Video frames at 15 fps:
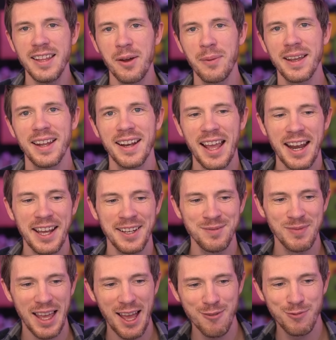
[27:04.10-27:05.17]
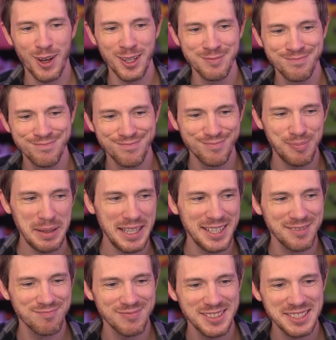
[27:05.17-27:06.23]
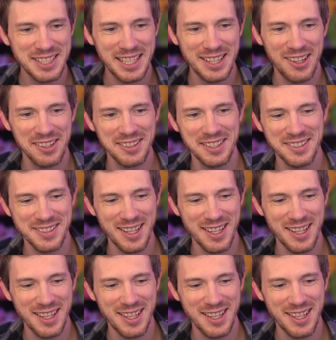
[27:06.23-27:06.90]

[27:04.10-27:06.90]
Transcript: And then we can kind of have fun being skin locked and